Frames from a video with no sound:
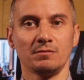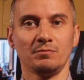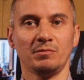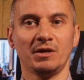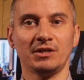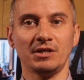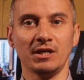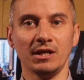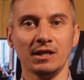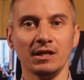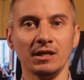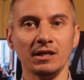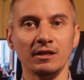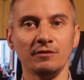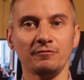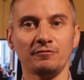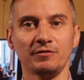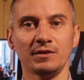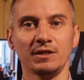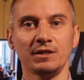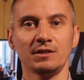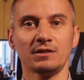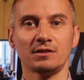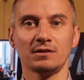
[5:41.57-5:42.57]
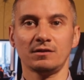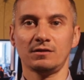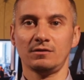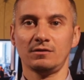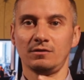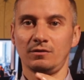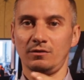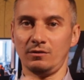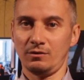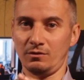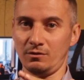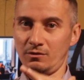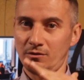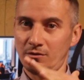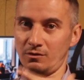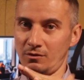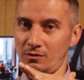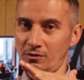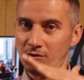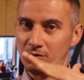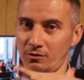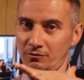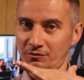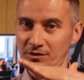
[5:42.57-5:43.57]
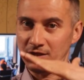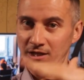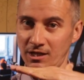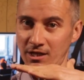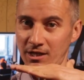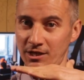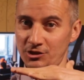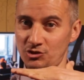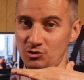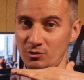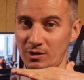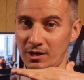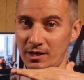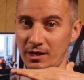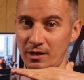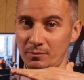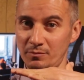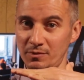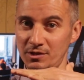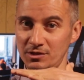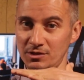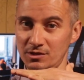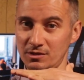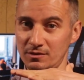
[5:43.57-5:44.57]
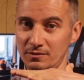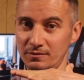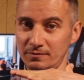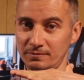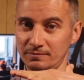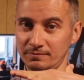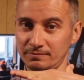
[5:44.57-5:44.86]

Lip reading: by the infinite of the natural numbers.